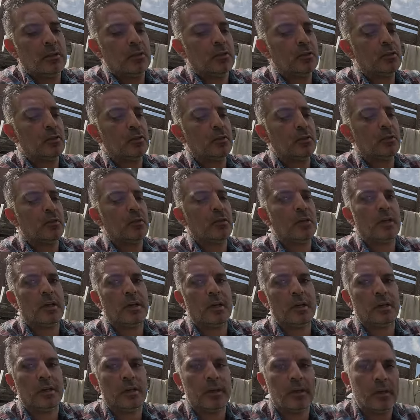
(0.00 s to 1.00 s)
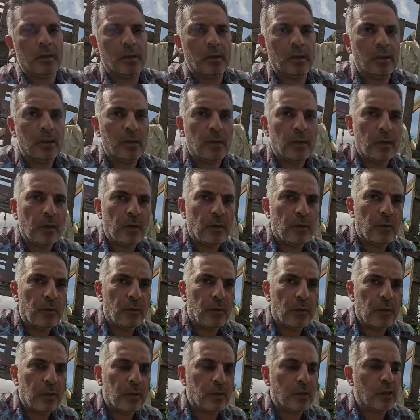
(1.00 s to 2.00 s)
still quite a
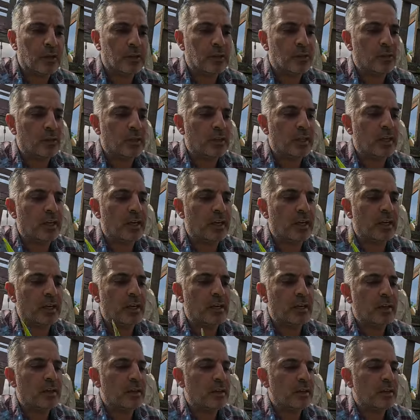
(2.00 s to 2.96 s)
really nice looking ear.